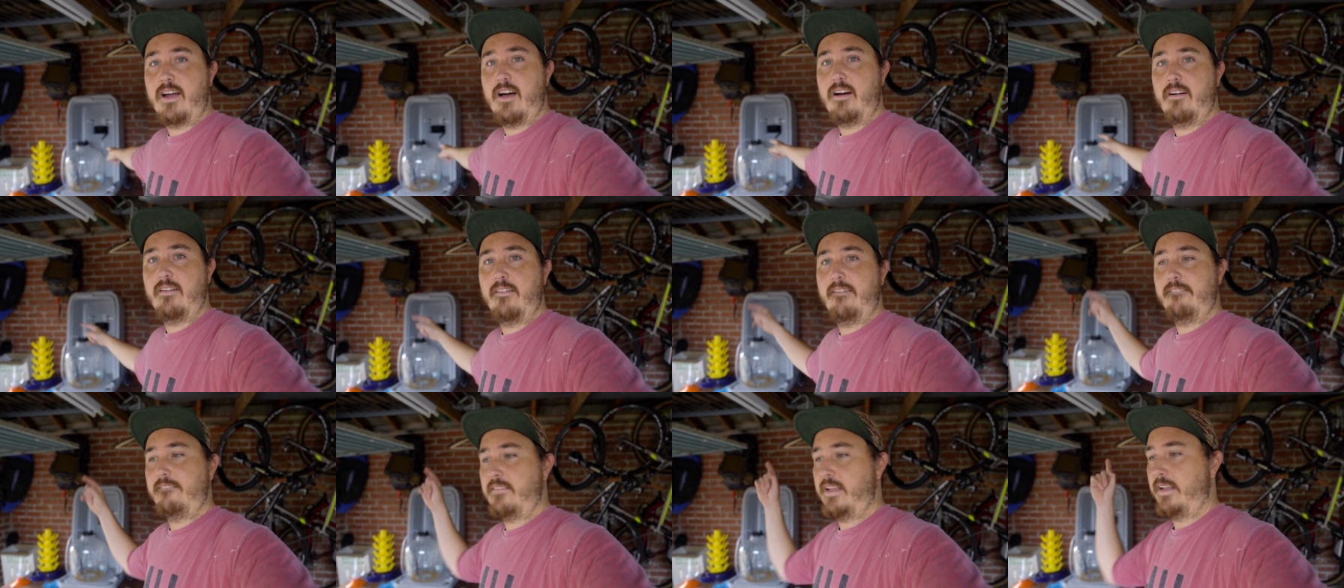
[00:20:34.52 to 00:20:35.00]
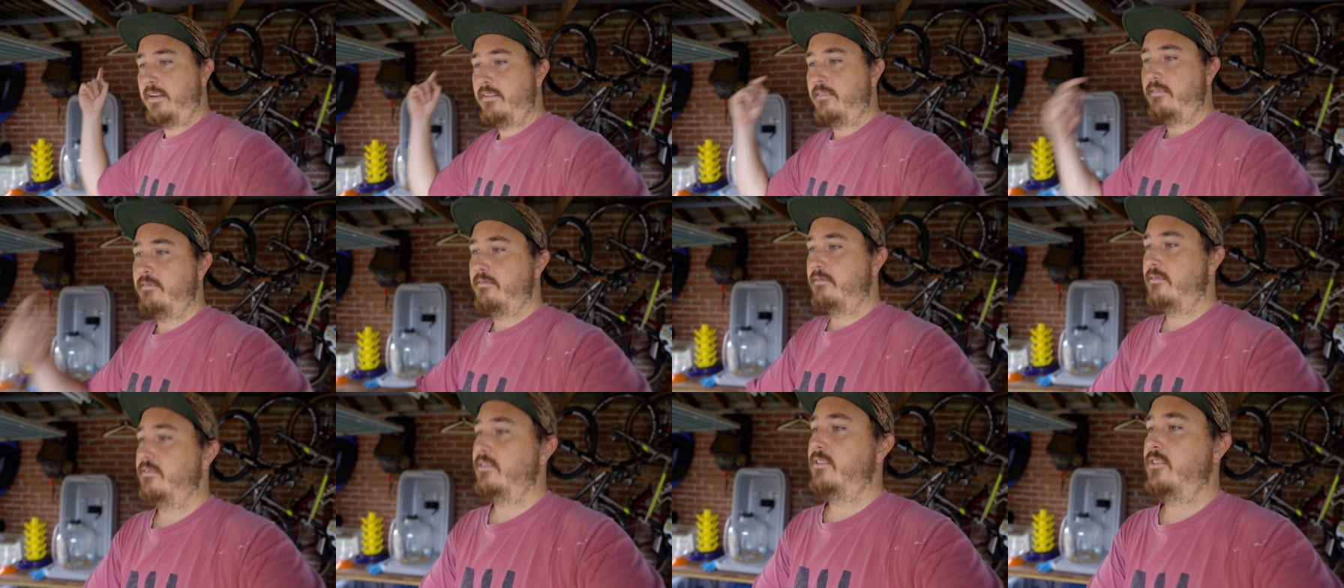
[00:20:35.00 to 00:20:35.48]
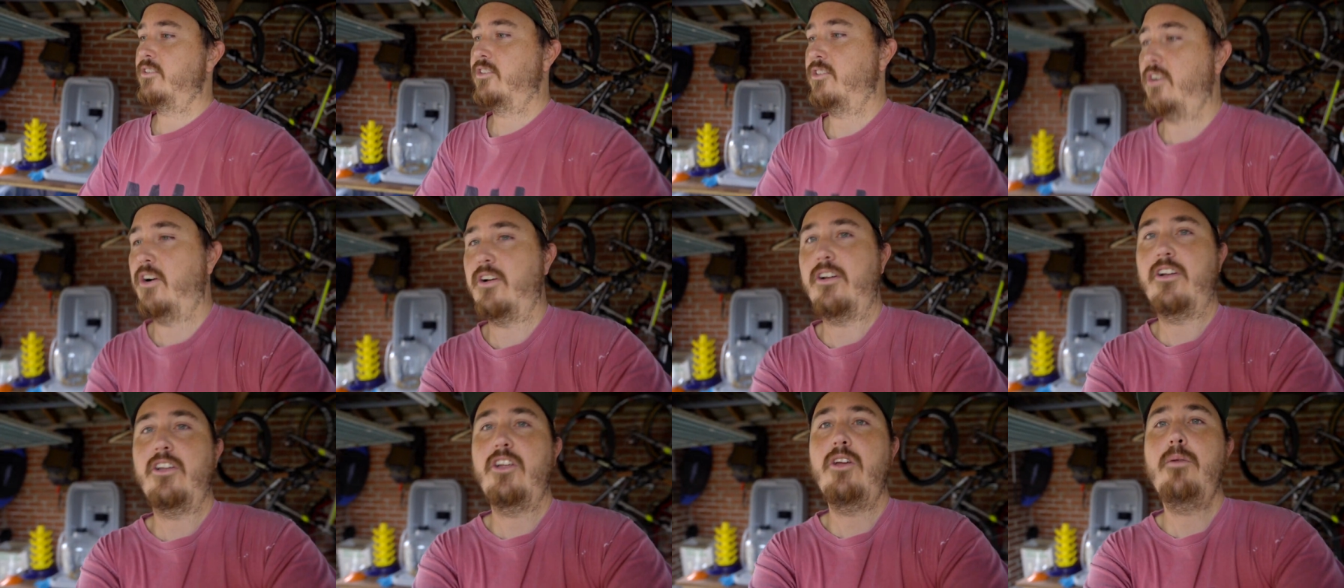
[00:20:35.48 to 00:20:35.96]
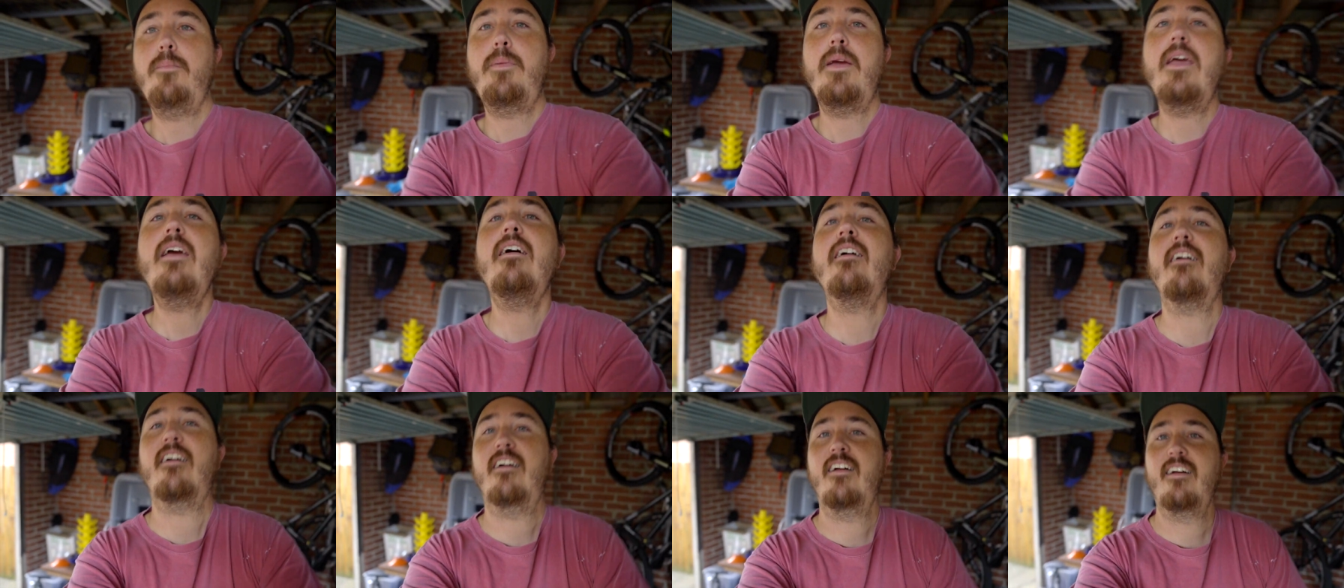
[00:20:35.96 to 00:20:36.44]
out, and then start a new
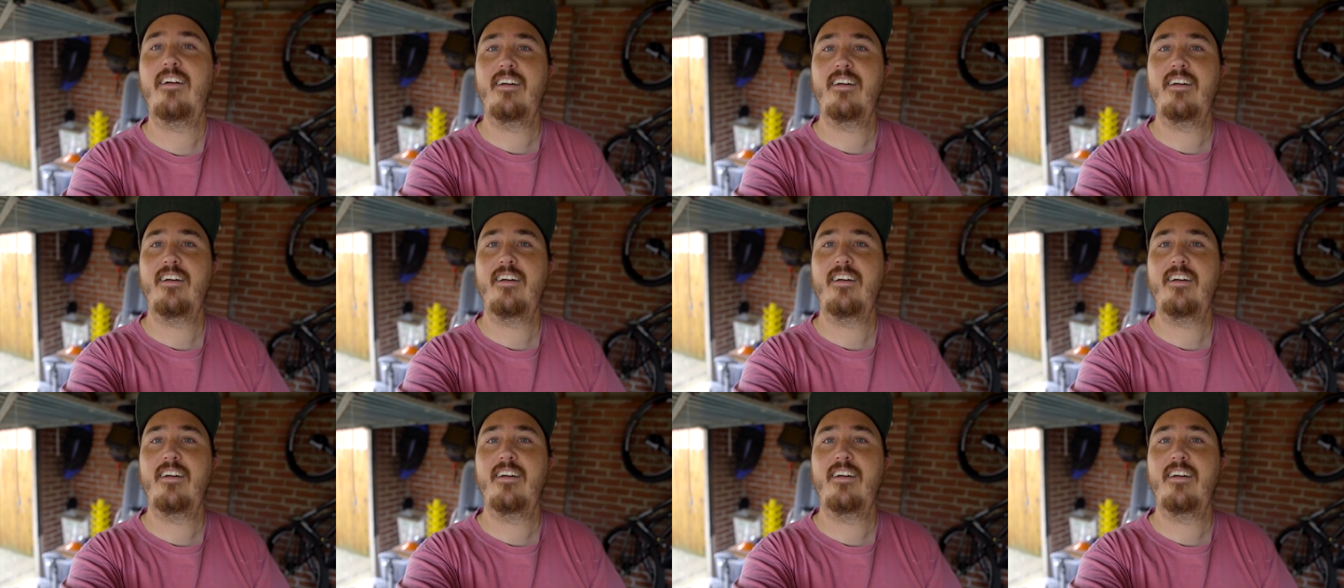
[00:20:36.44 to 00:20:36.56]
beer.